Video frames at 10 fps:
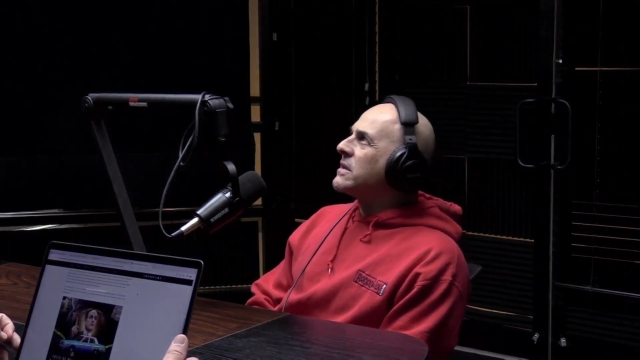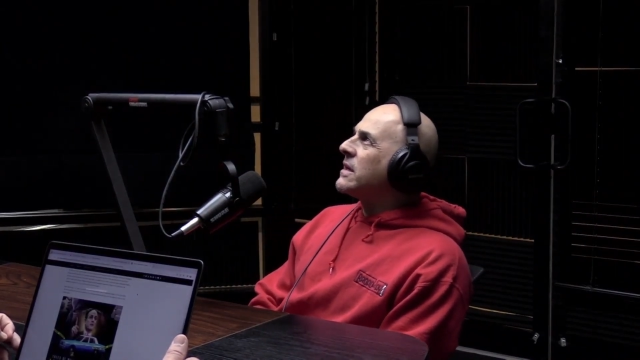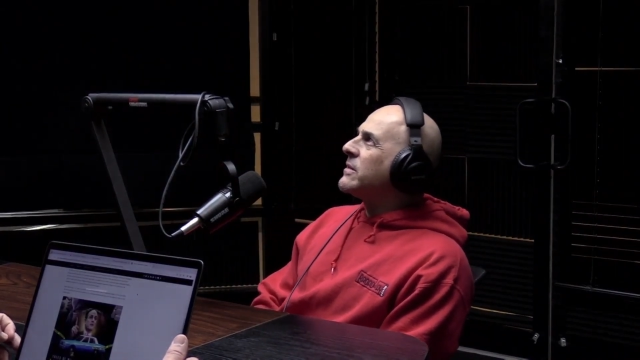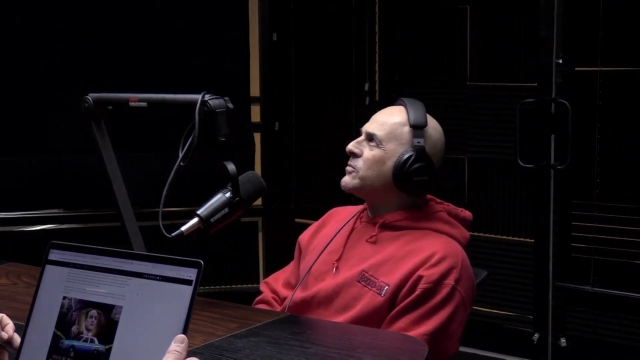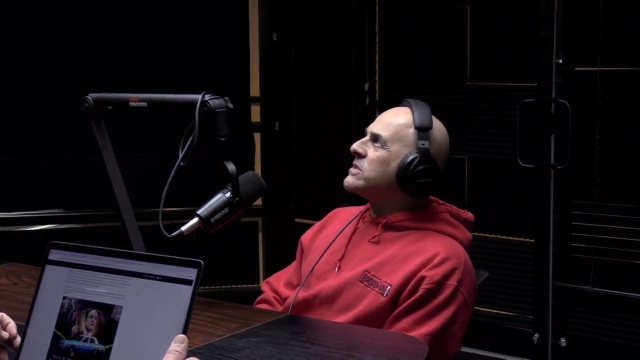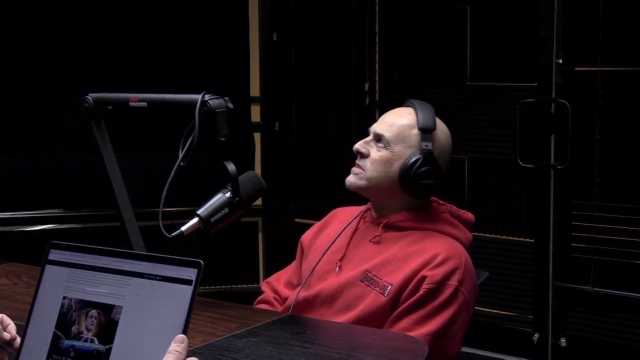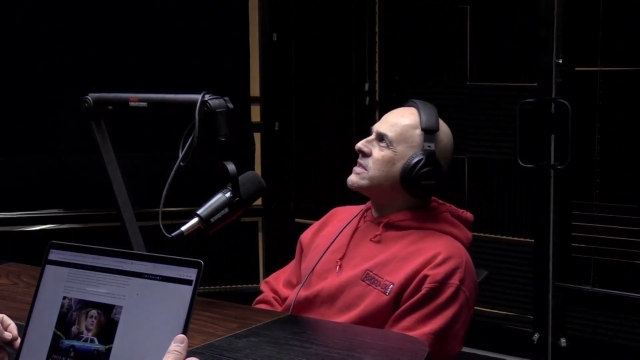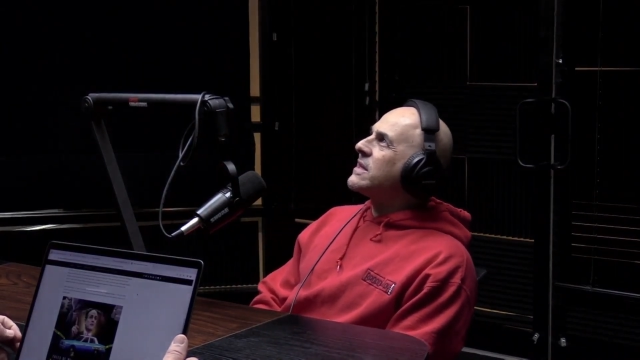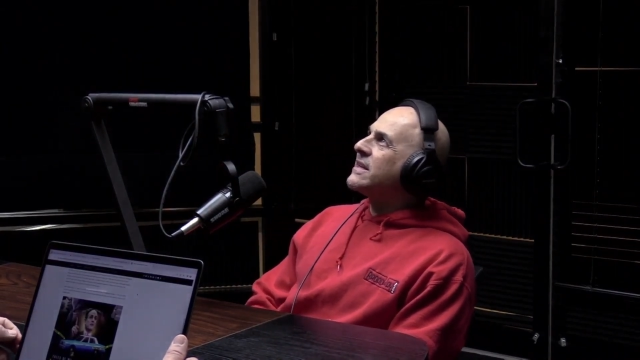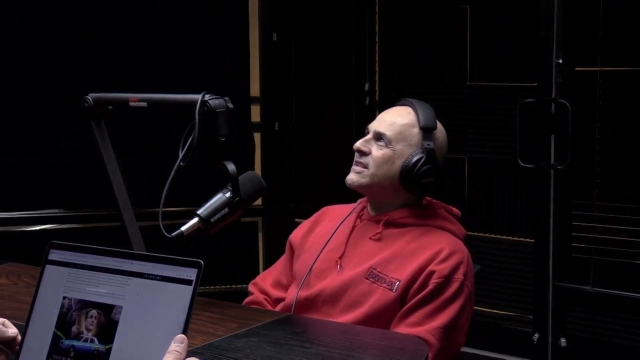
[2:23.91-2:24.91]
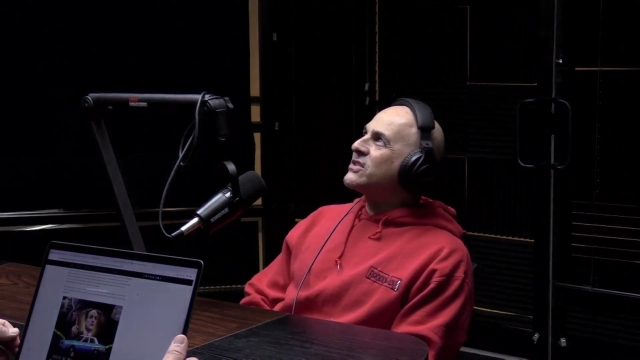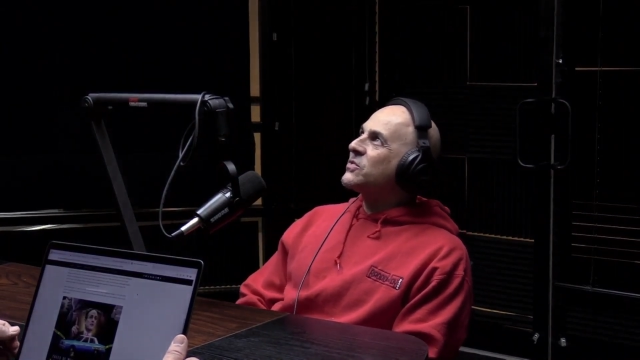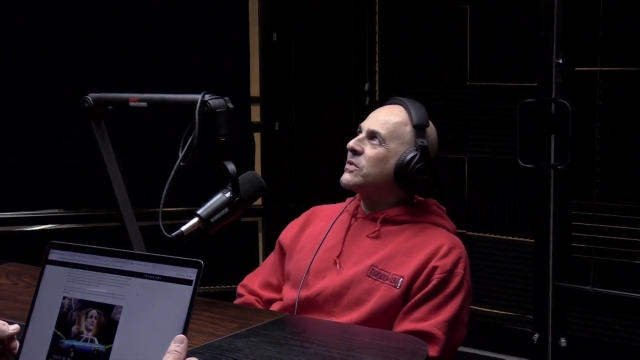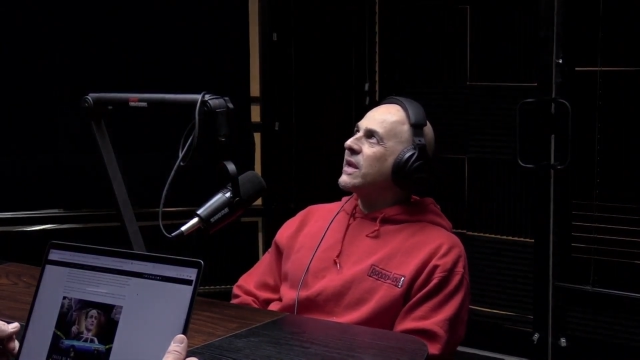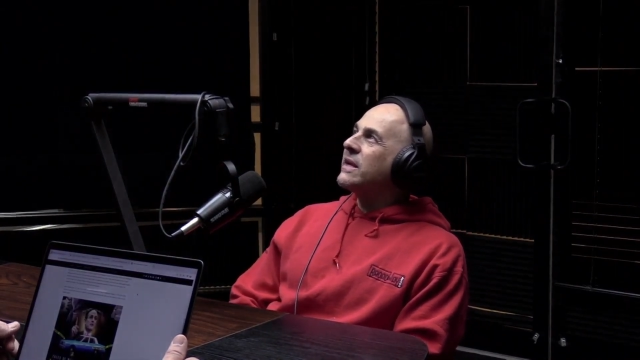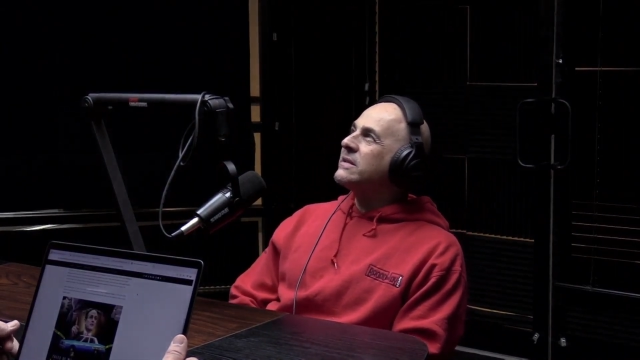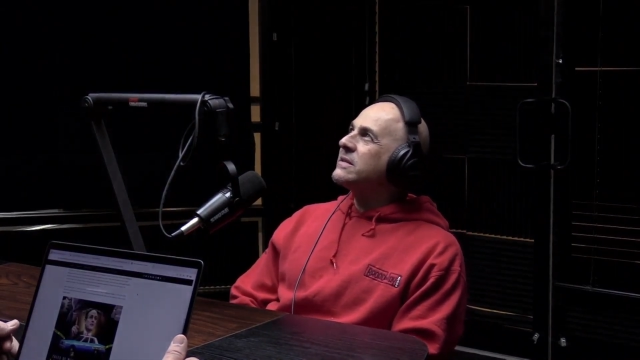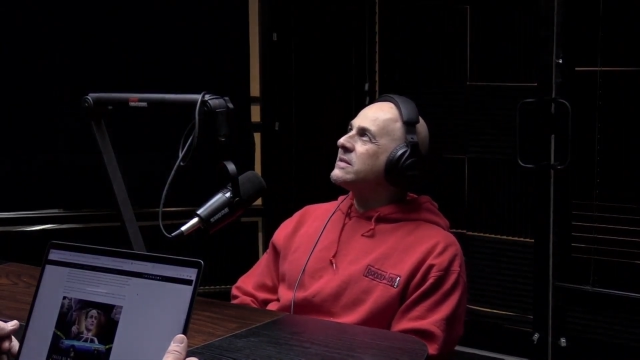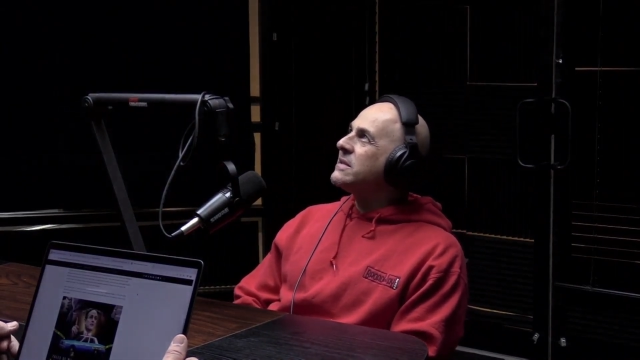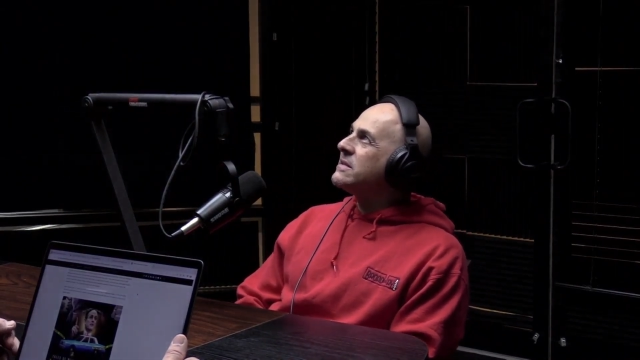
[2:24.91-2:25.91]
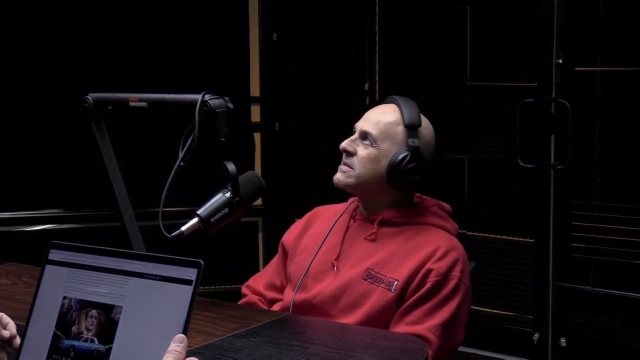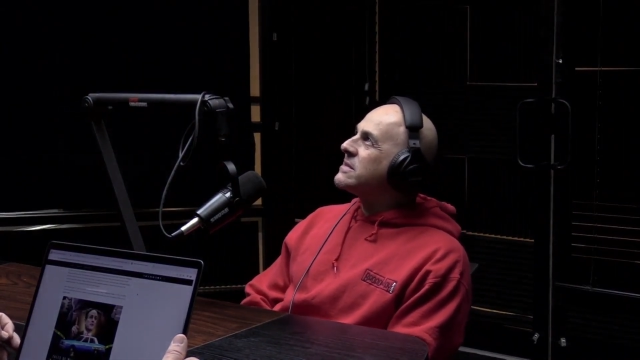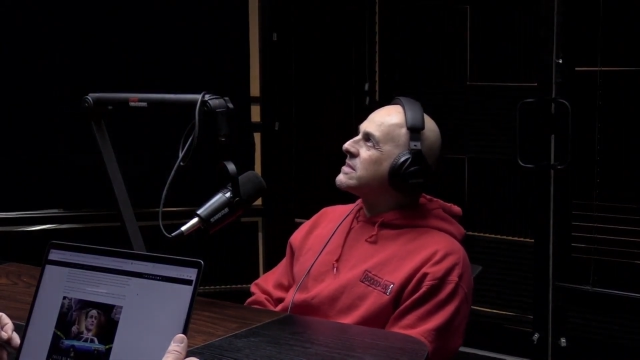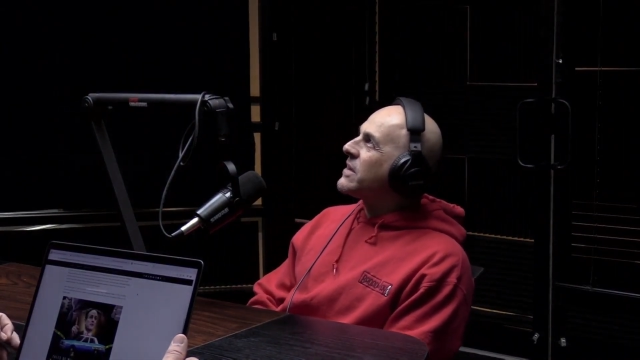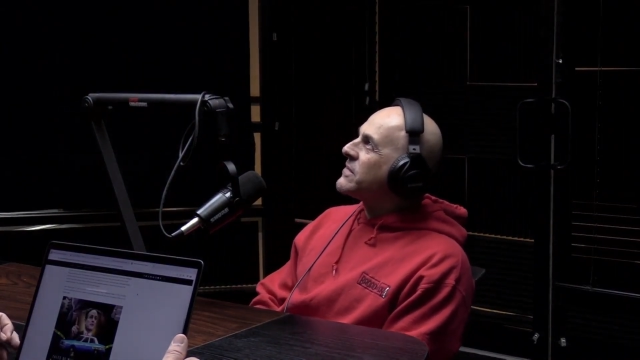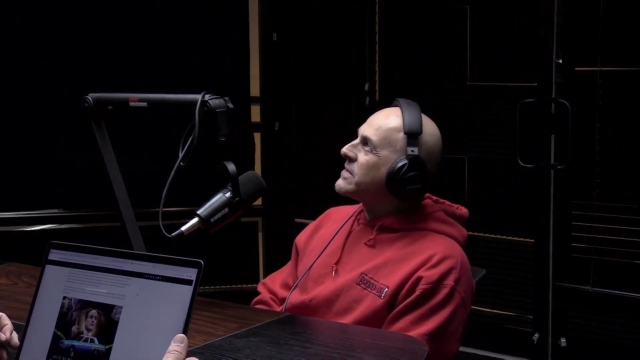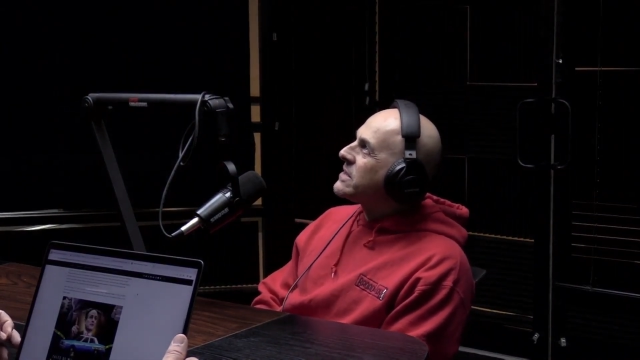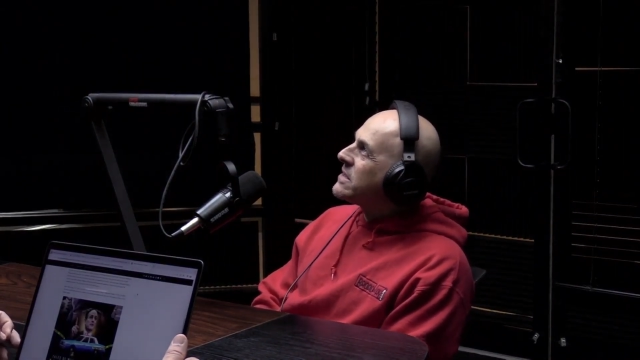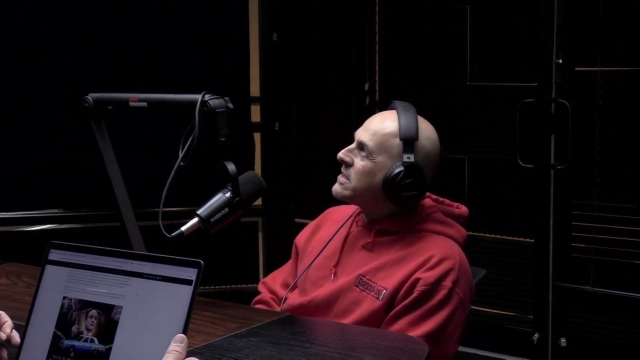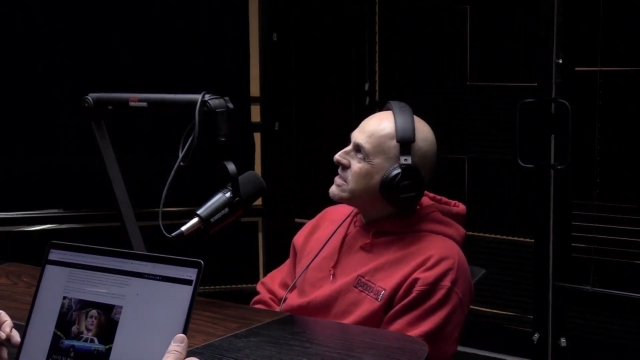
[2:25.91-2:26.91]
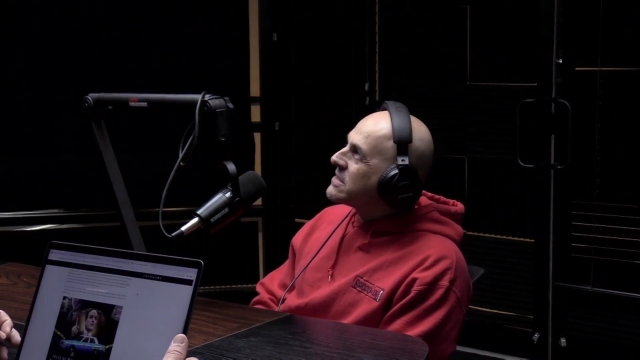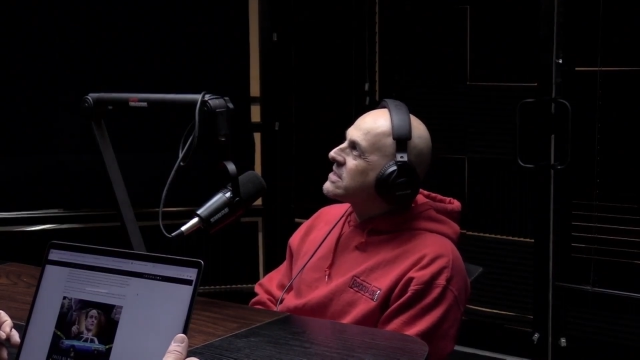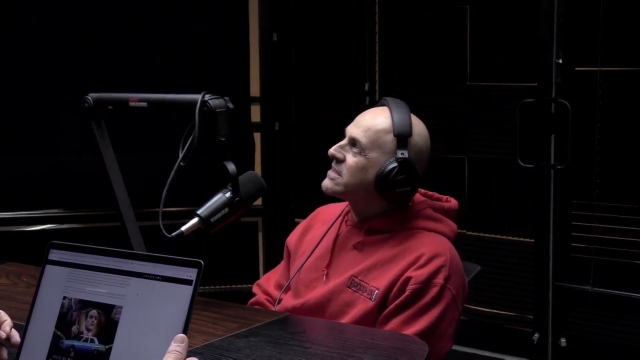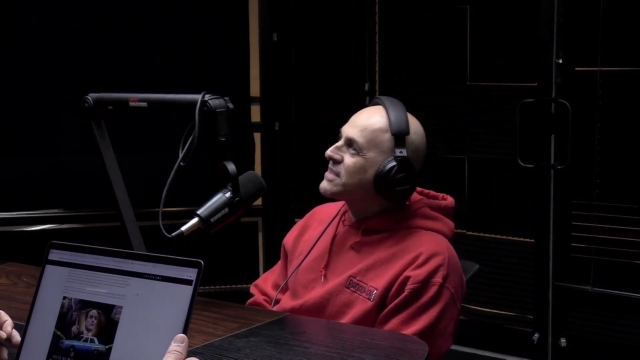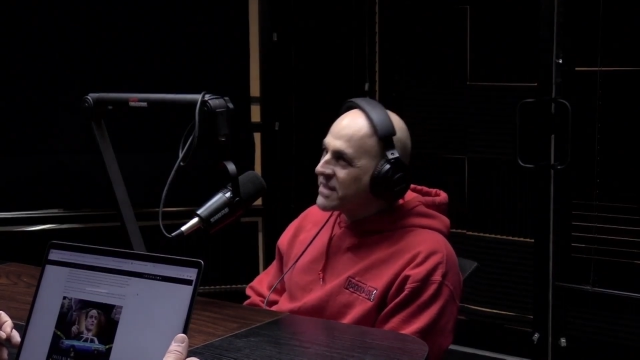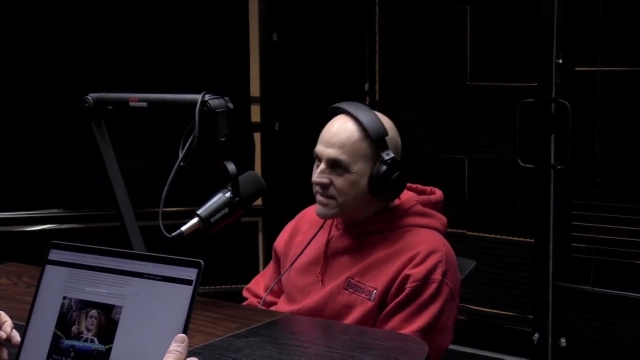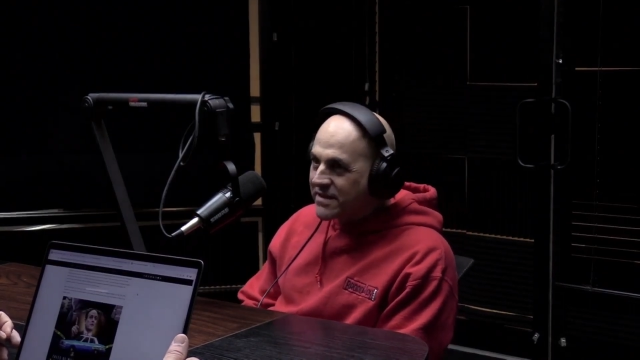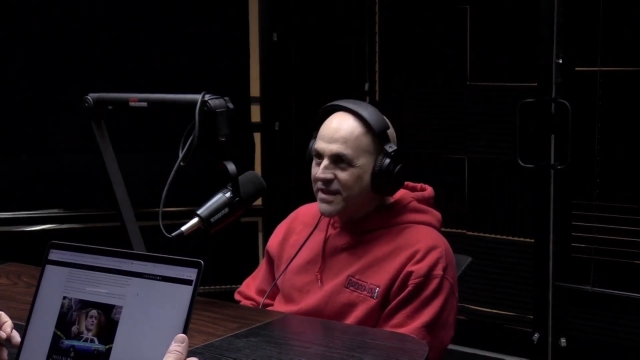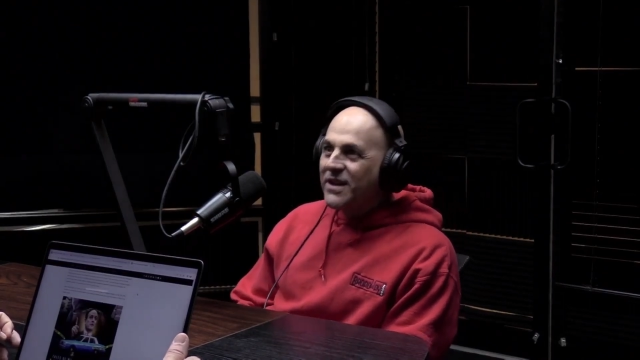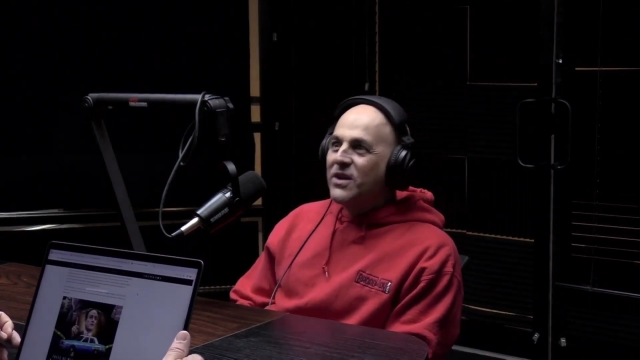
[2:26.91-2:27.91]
I would say, until 1976,